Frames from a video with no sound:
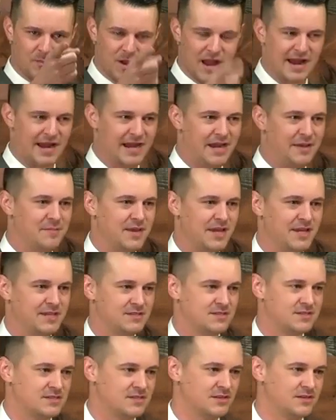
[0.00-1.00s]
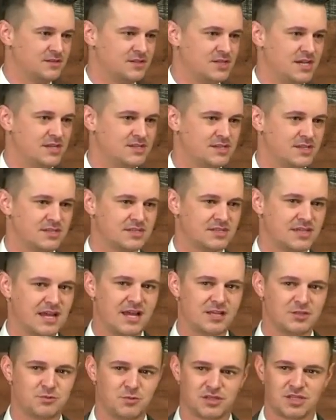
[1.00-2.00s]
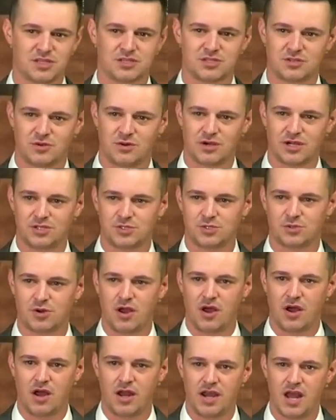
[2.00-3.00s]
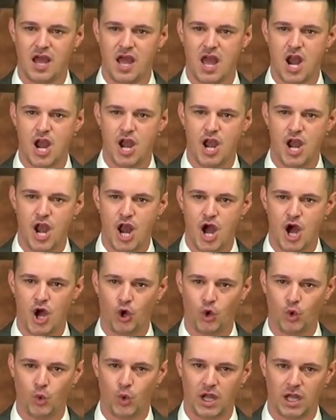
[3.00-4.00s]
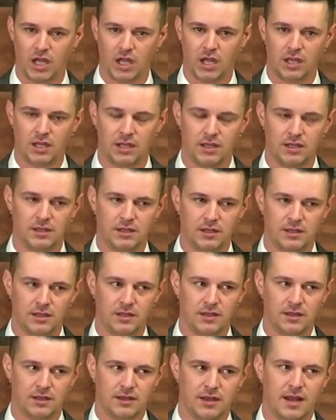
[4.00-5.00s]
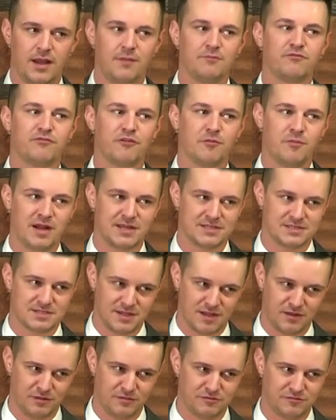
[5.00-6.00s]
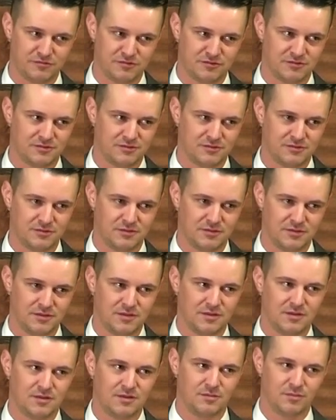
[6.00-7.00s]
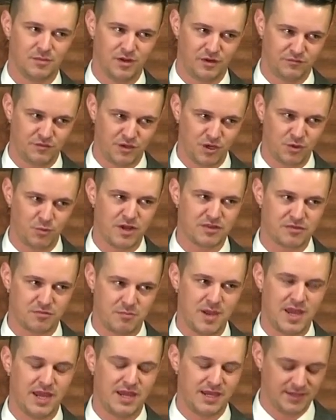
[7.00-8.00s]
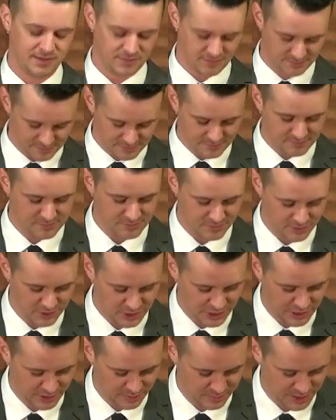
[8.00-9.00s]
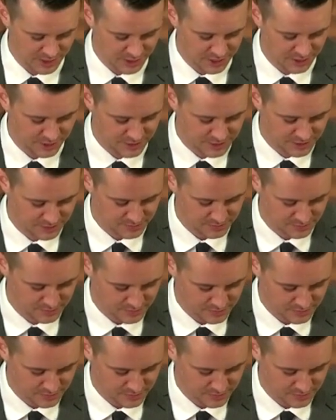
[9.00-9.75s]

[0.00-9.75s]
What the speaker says: or my enemies? Jesus says with a sword drawn, no, I'm for myself. But if you're with me, you're going to be good.